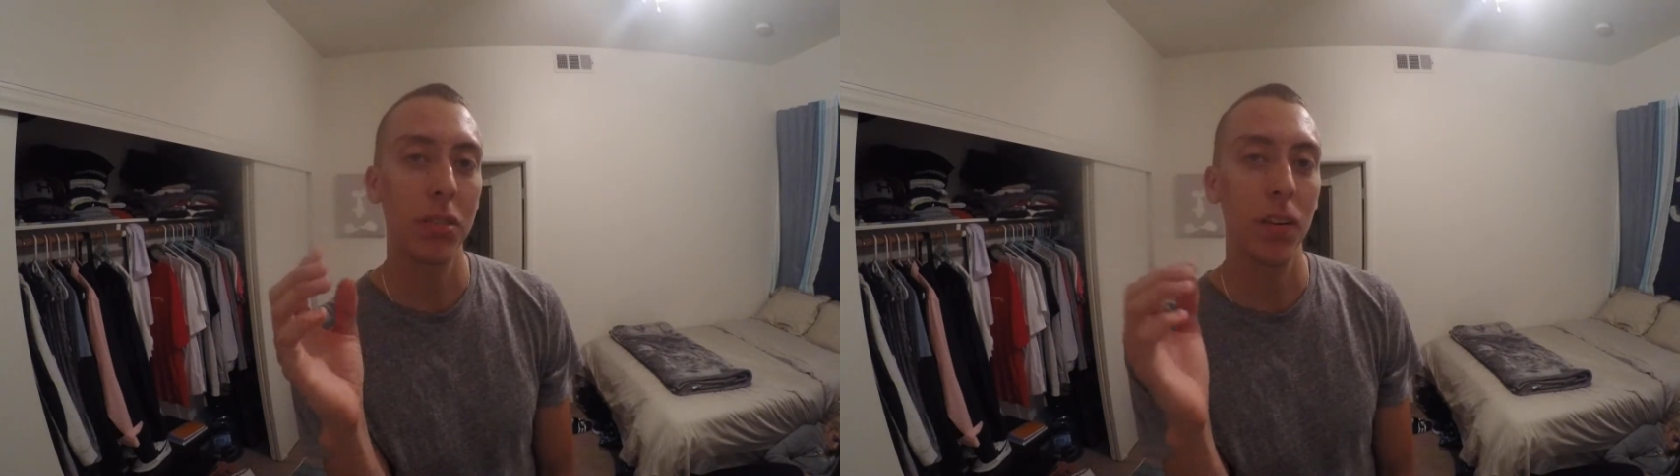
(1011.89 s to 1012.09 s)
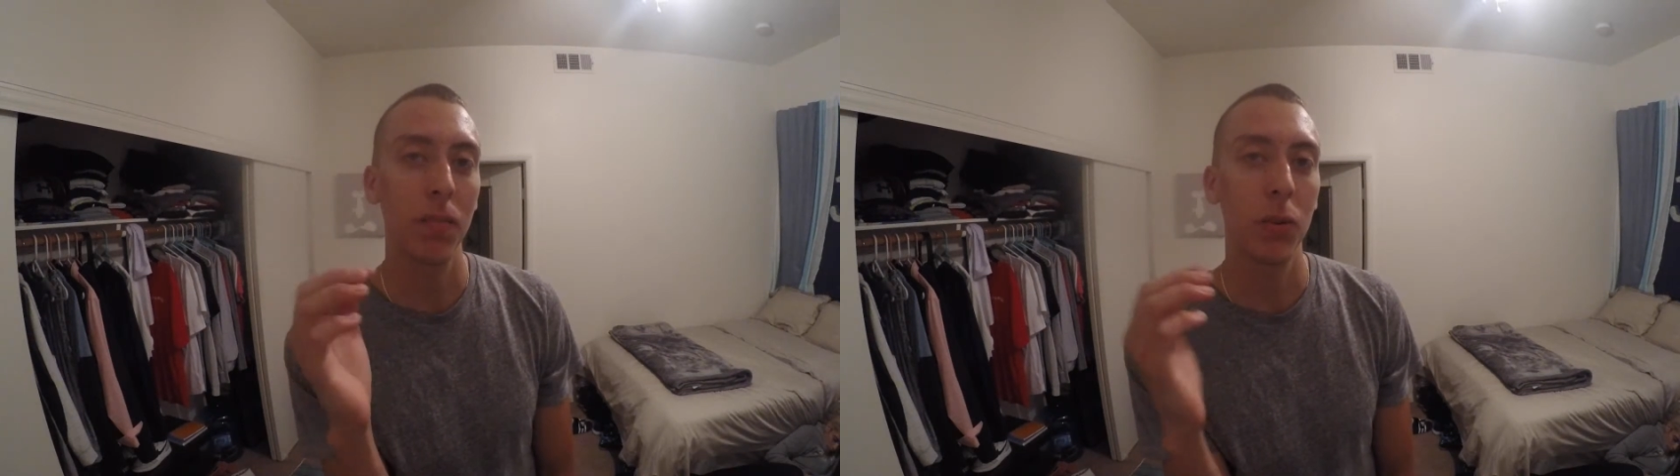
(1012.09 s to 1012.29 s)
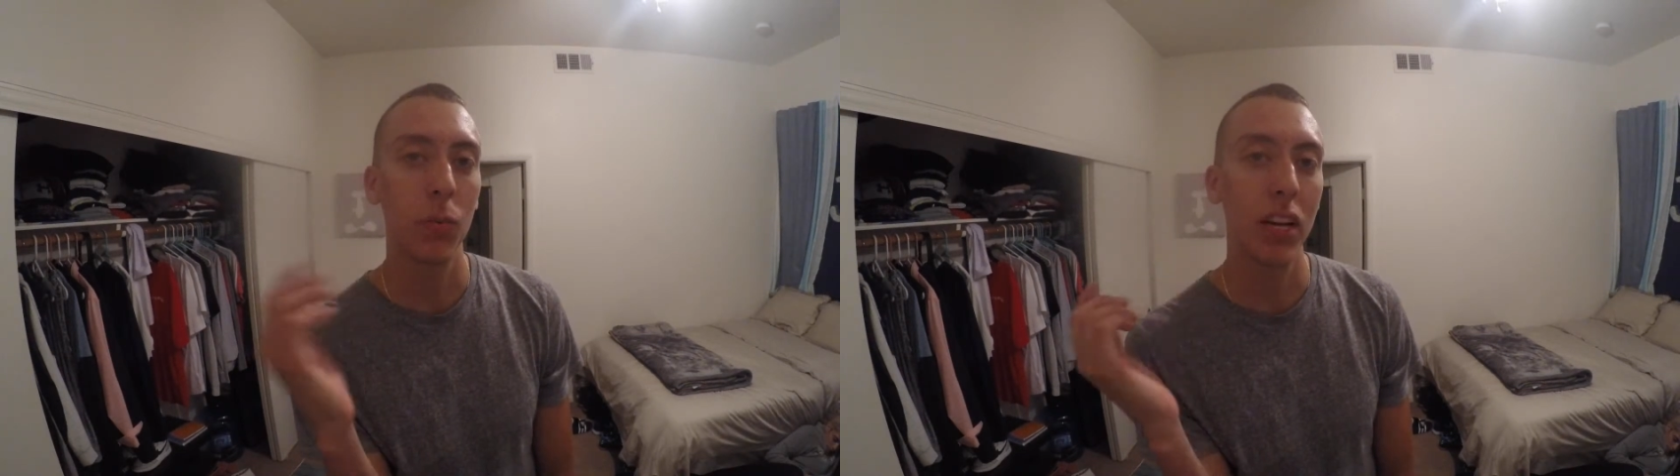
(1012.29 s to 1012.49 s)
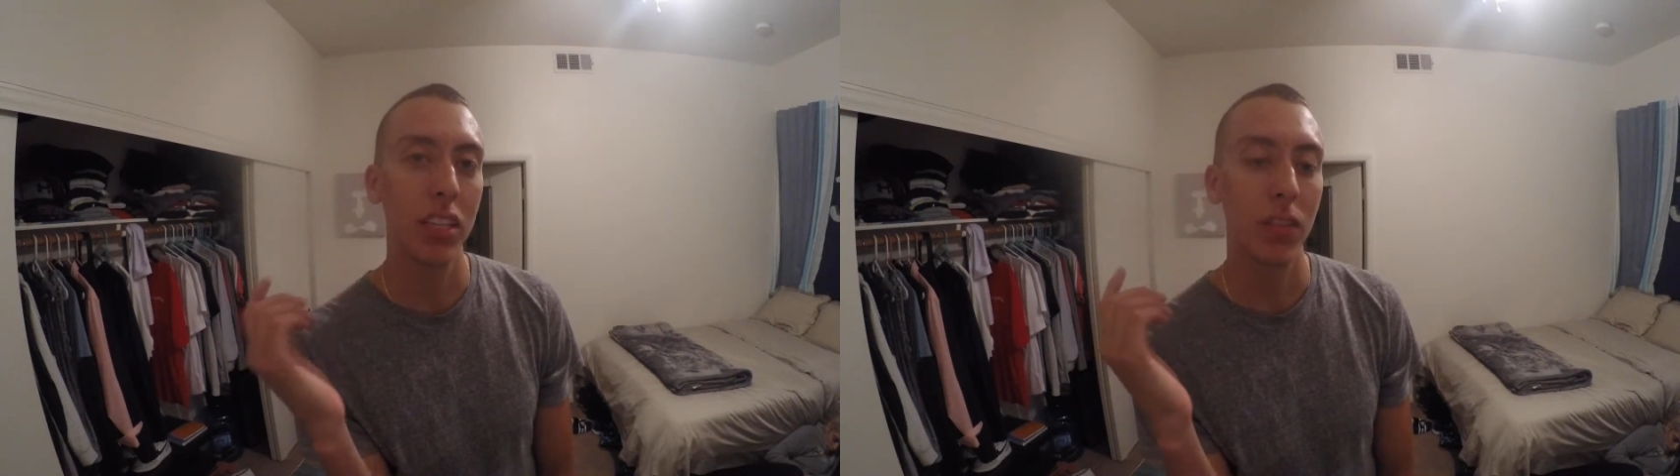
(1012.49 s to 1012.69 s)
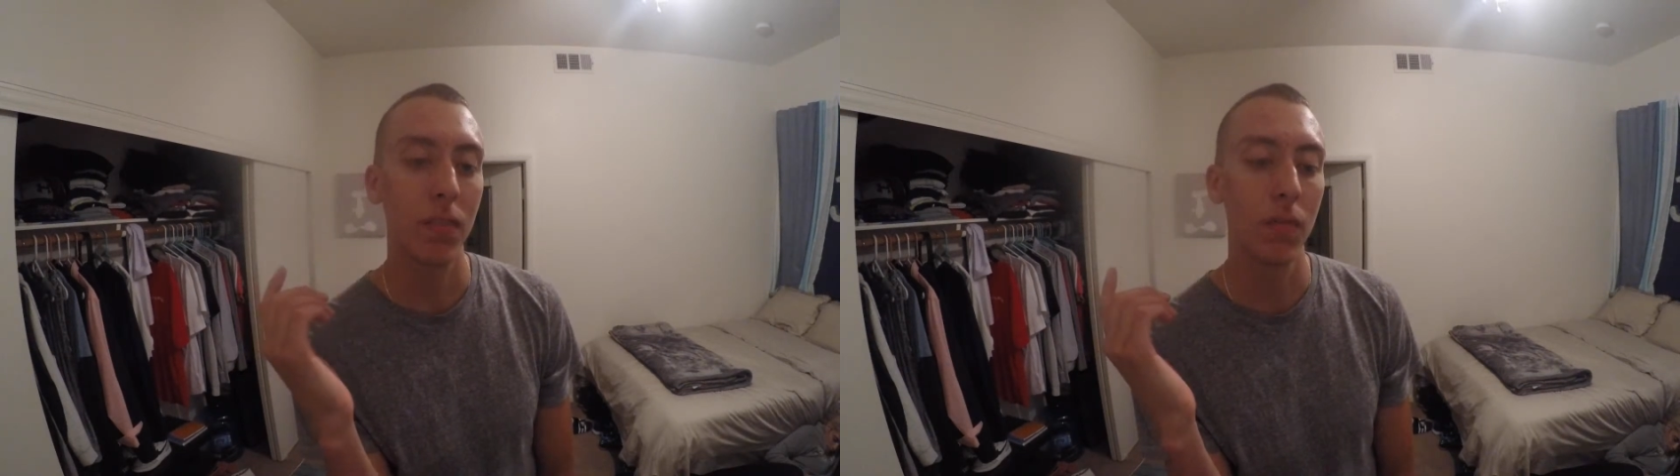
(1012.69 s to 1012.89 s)
of the
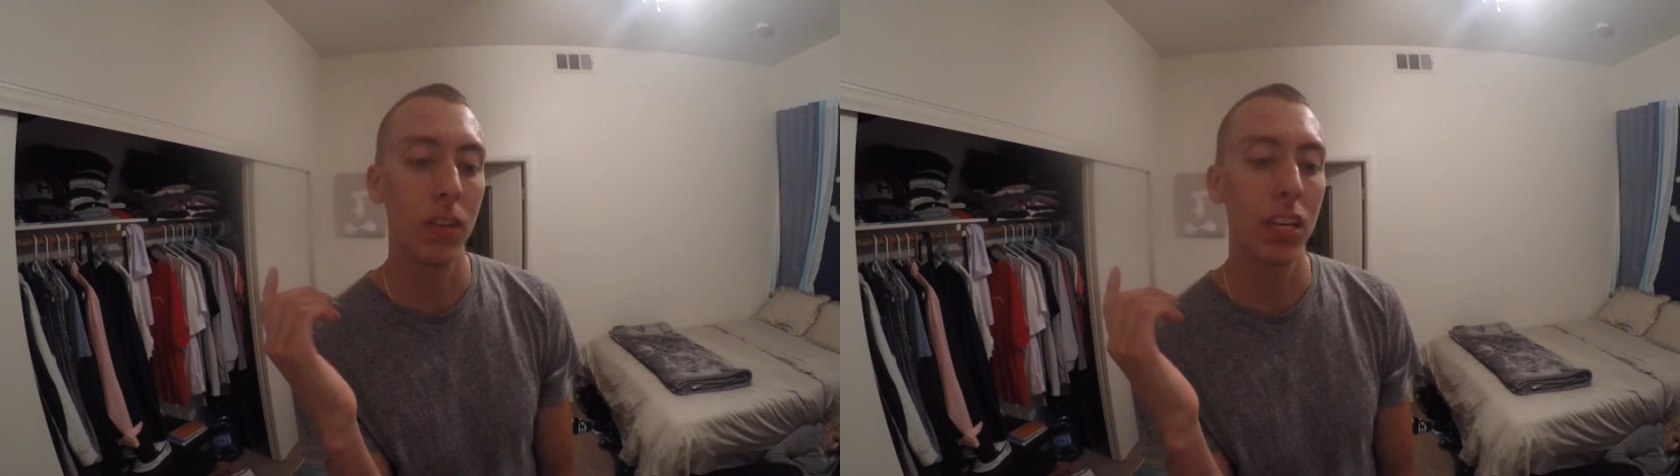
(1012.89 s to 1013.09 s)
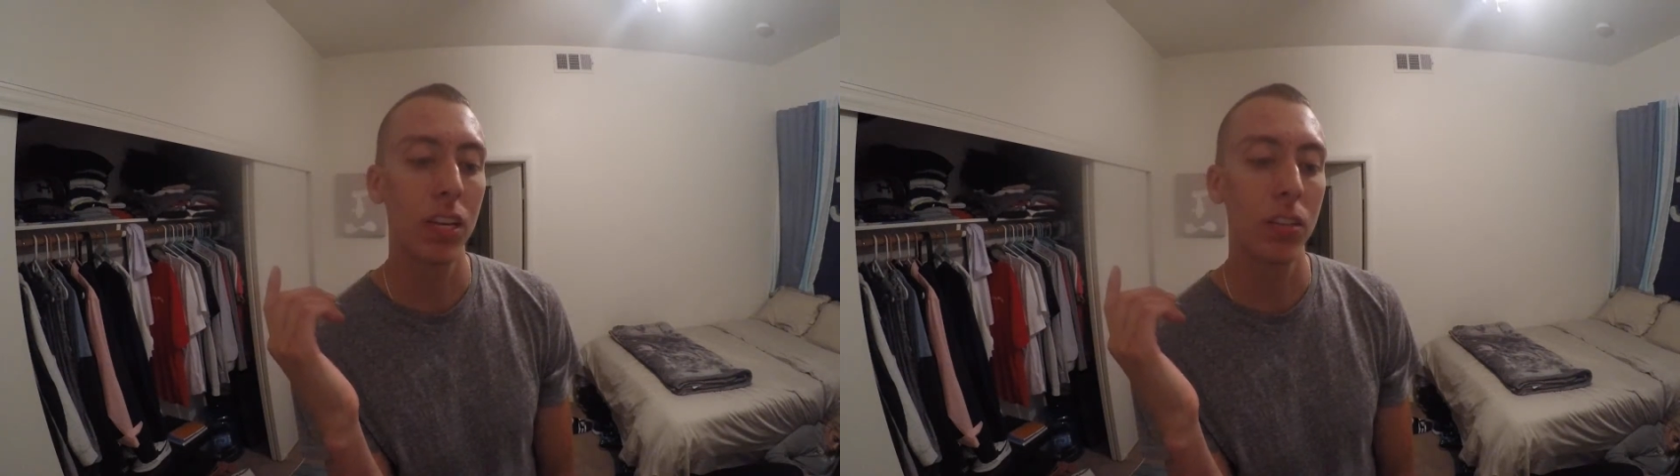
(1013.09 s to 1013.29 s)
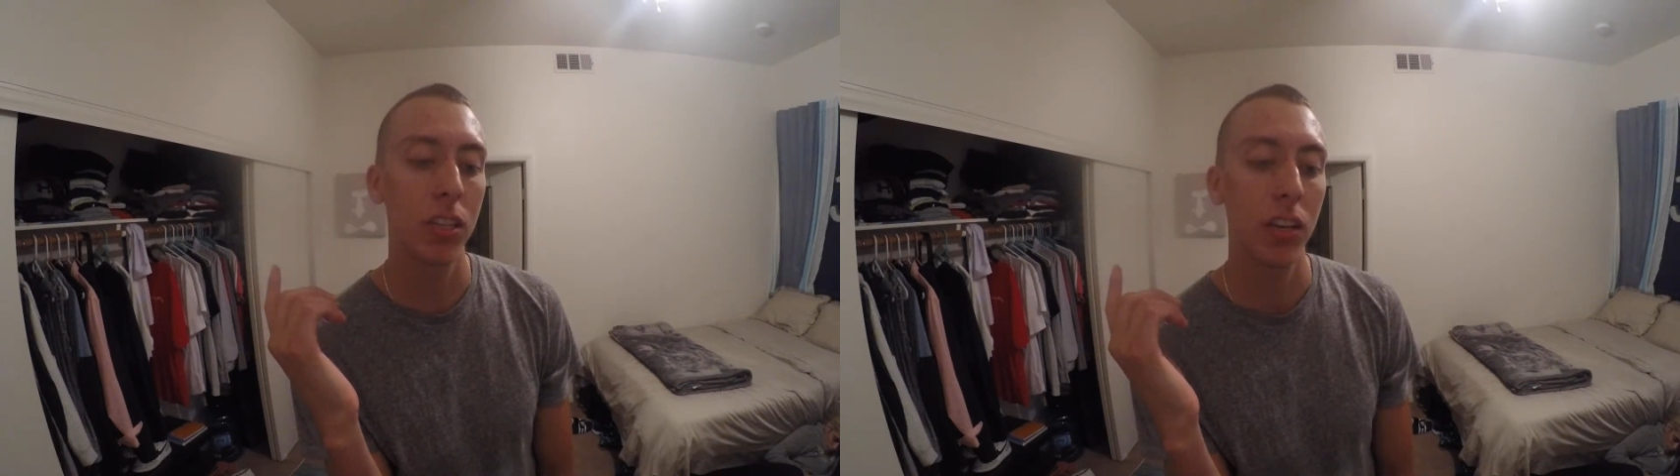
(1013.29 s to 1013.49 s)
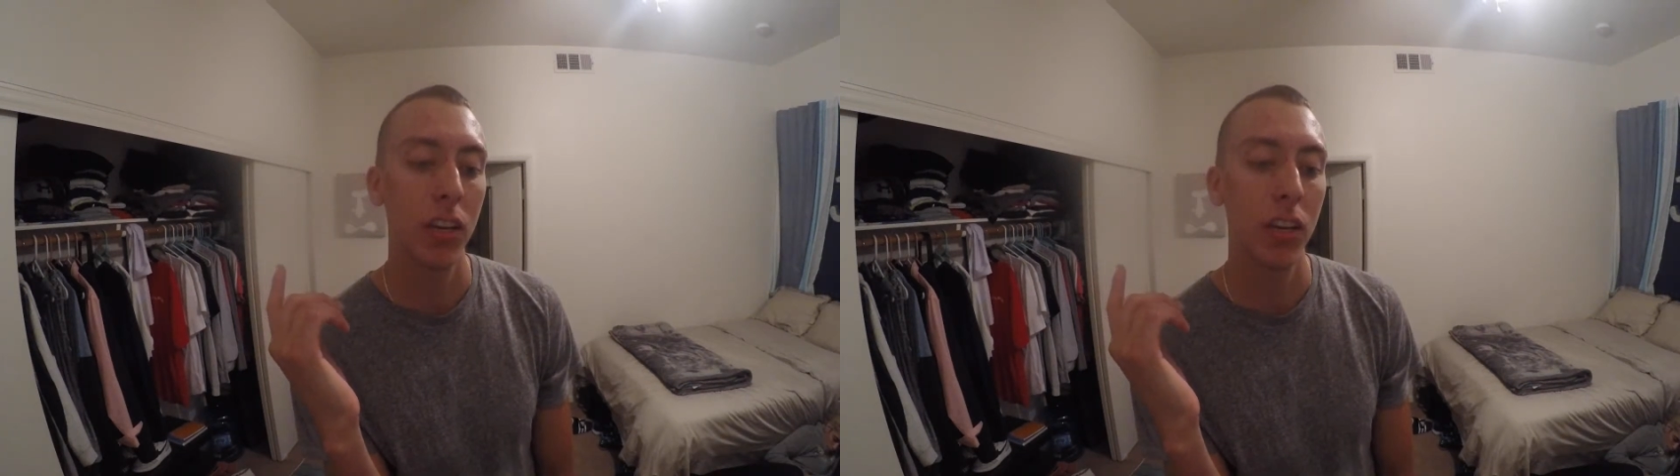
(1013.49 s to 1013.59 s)
rest of the videos.